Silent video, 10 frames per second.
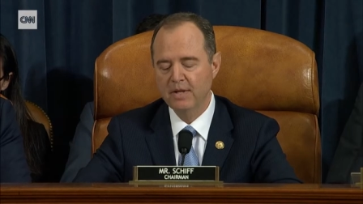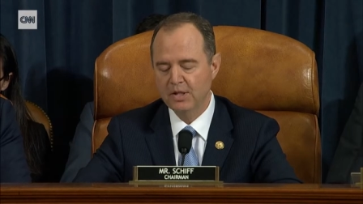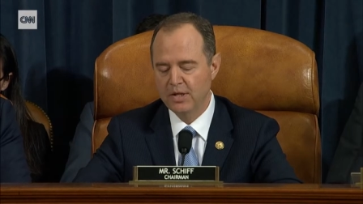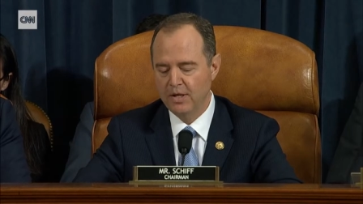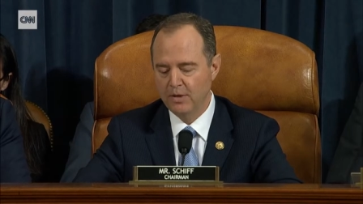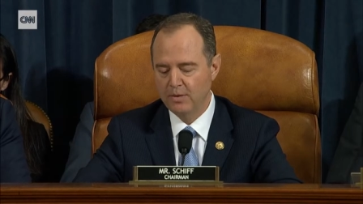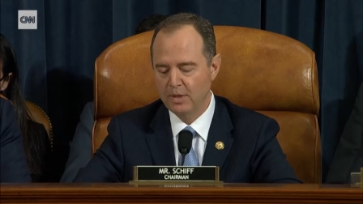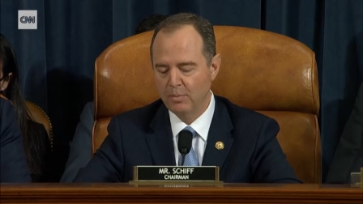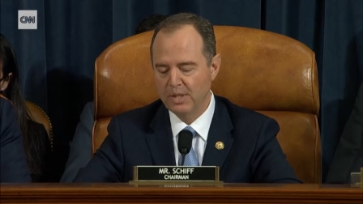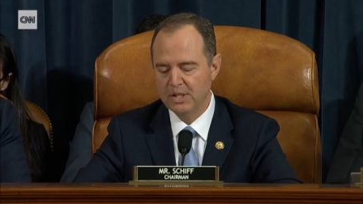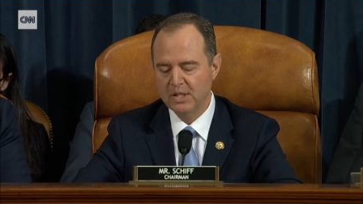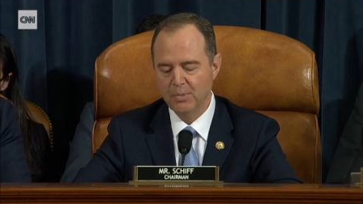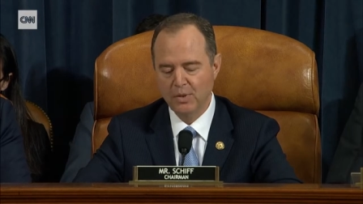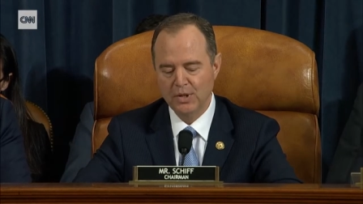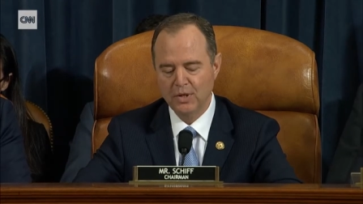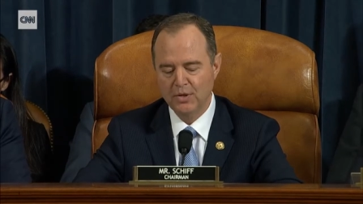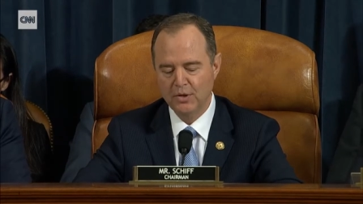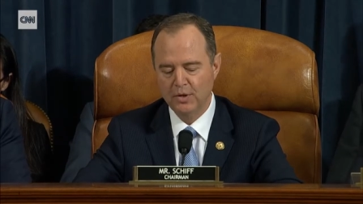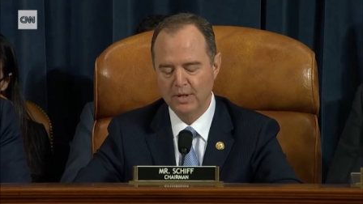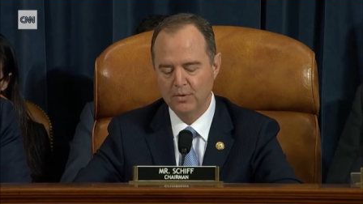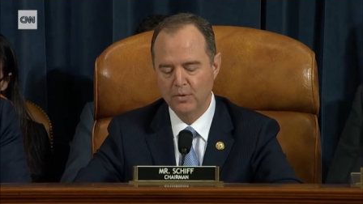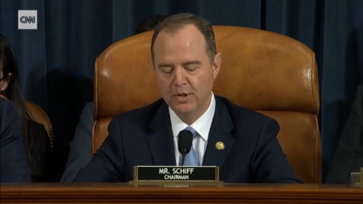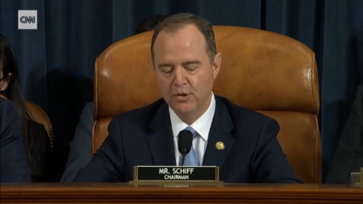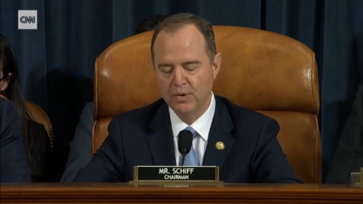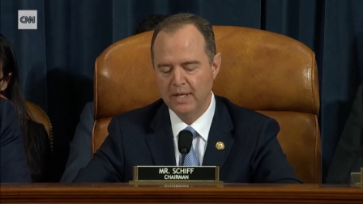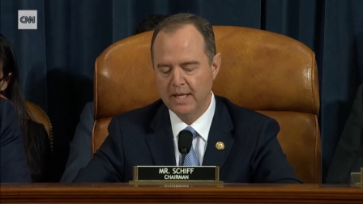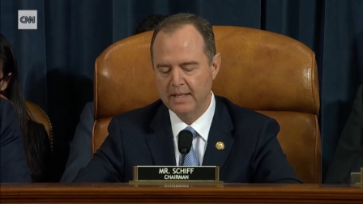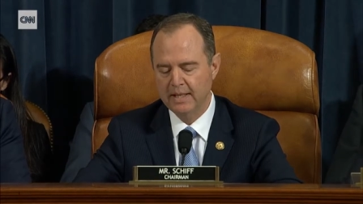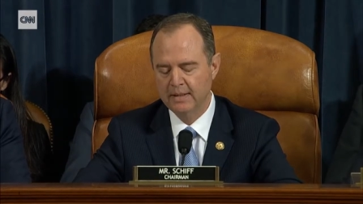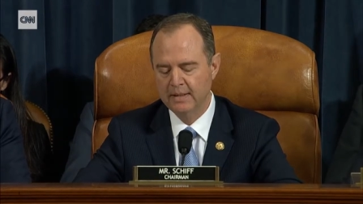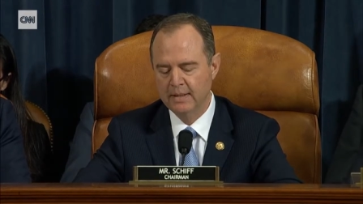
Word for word: this year, the president's personal attorney, Rudy Giuliani,